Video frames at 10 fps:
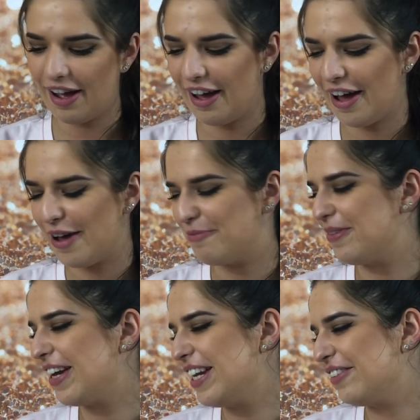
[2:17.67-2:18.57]

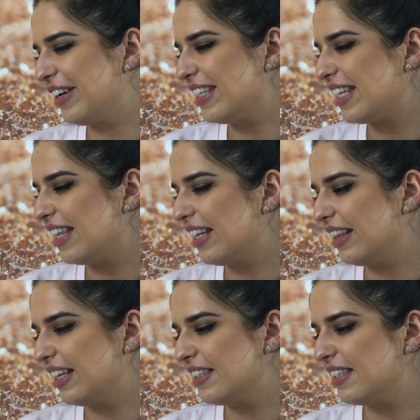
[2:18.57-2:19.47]
But anyways, and
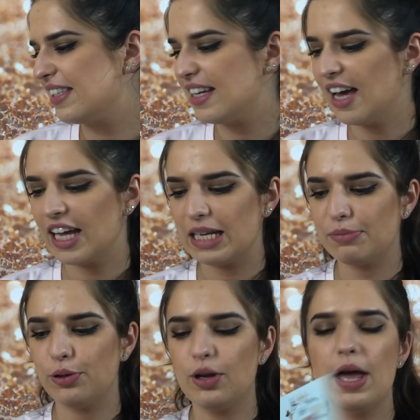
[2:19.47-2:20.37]
then this is the
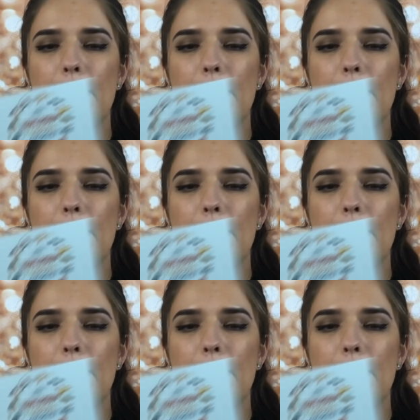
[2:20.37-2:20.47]
honeymoon